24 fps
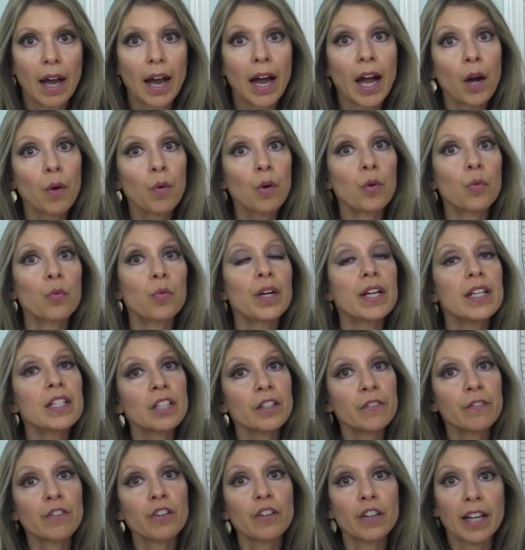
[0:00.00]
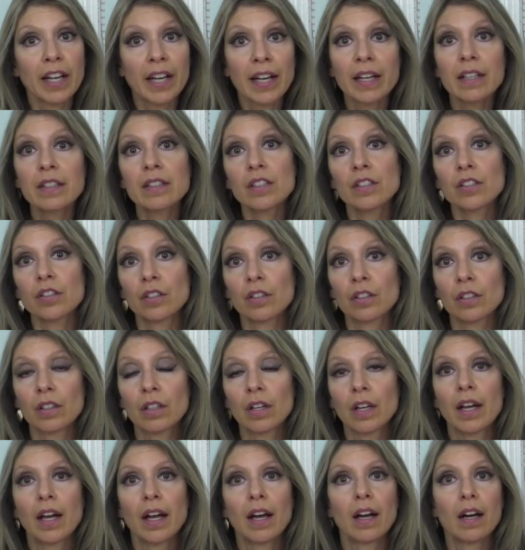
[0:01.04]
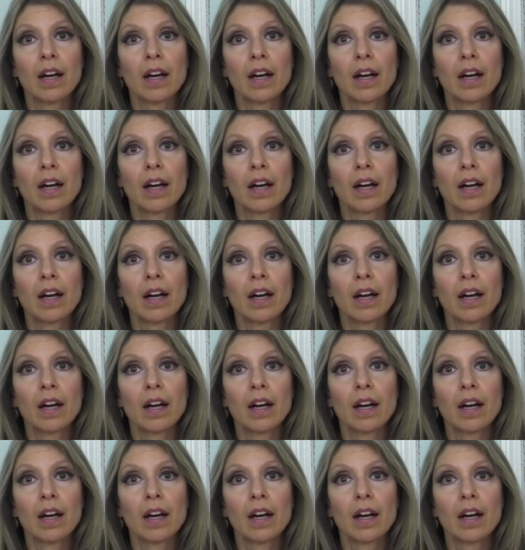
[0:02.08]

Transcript: Our risk for cancer